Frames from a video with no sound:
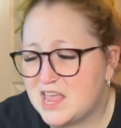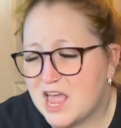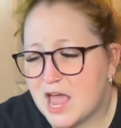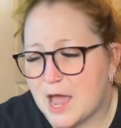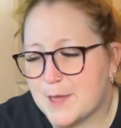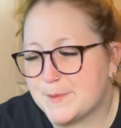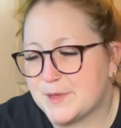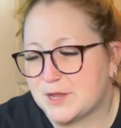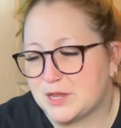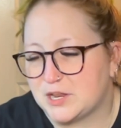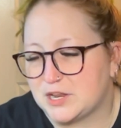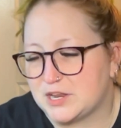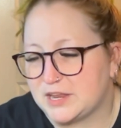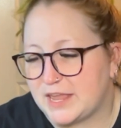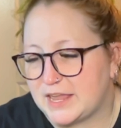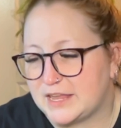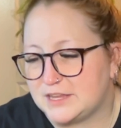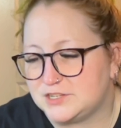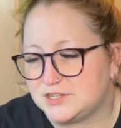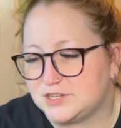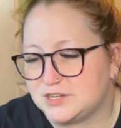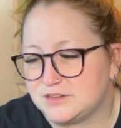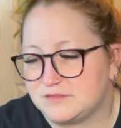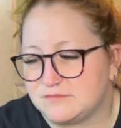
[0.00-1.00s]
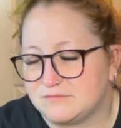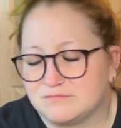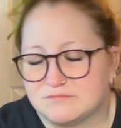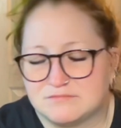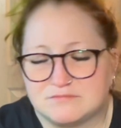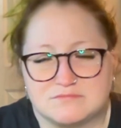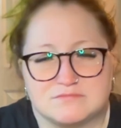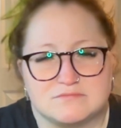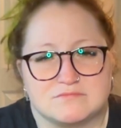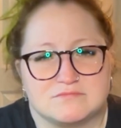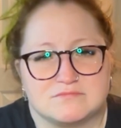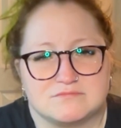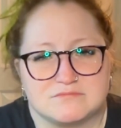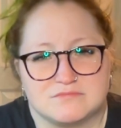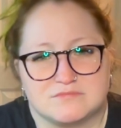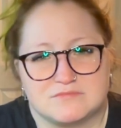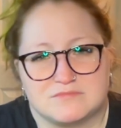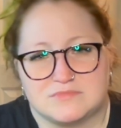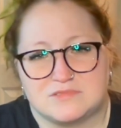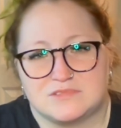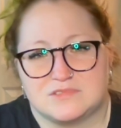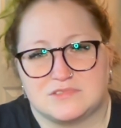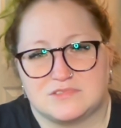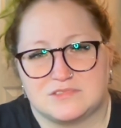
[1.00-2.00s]
I'm not good at gauging
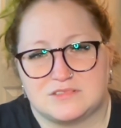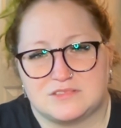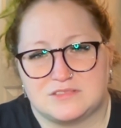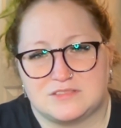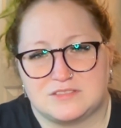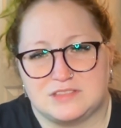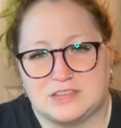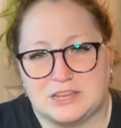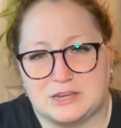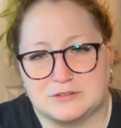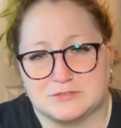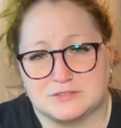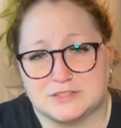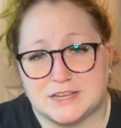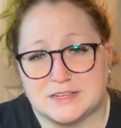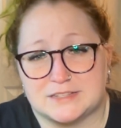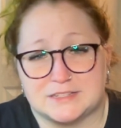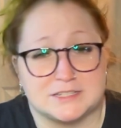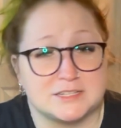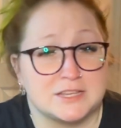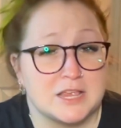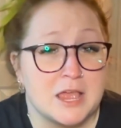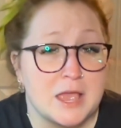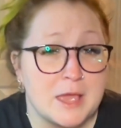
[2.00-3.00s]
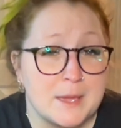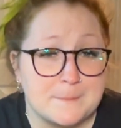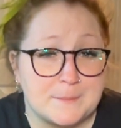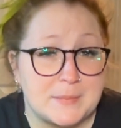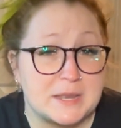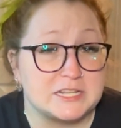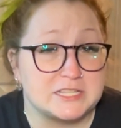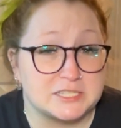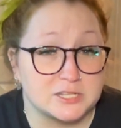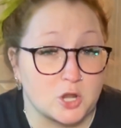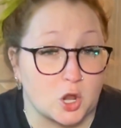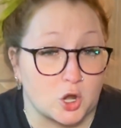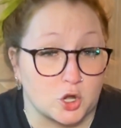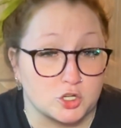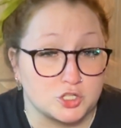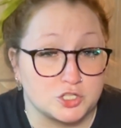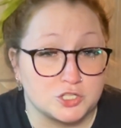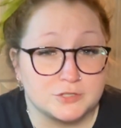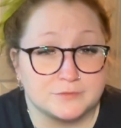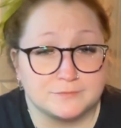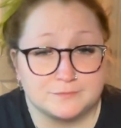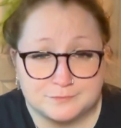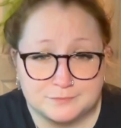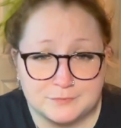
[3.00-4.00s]
needle sizes, but it's
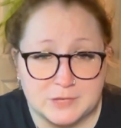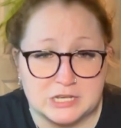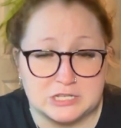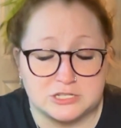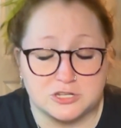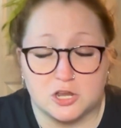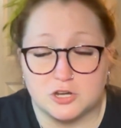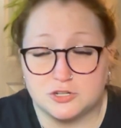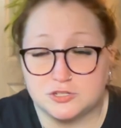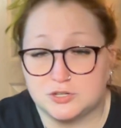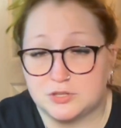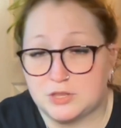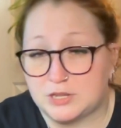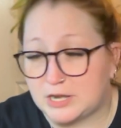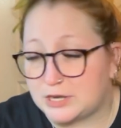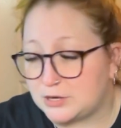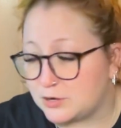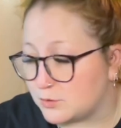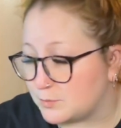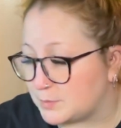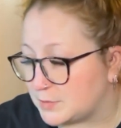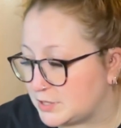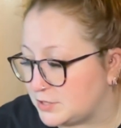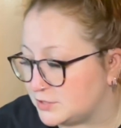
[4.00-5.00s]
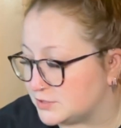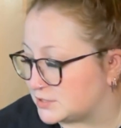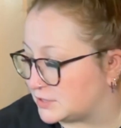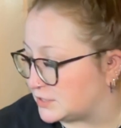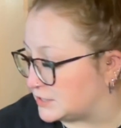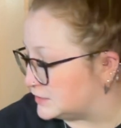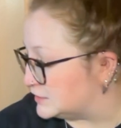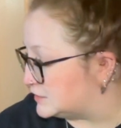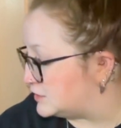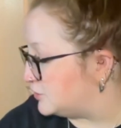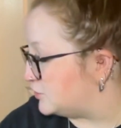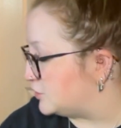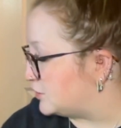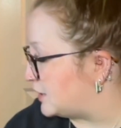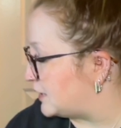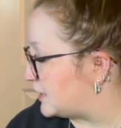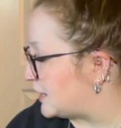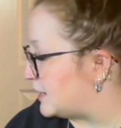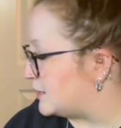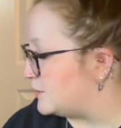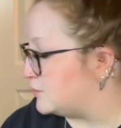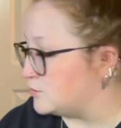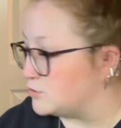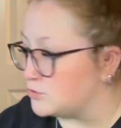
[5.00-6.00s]
large. It's larger than I normally use, considering that
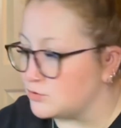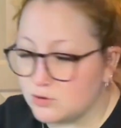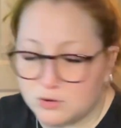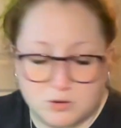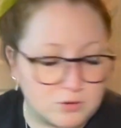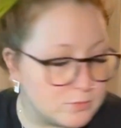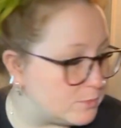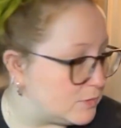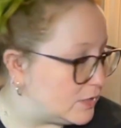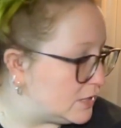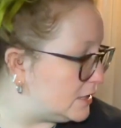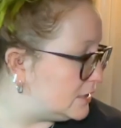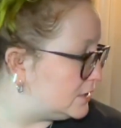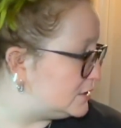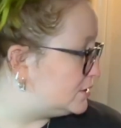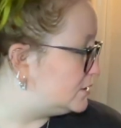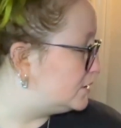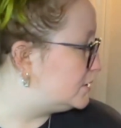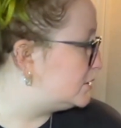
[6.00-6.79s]
I normally,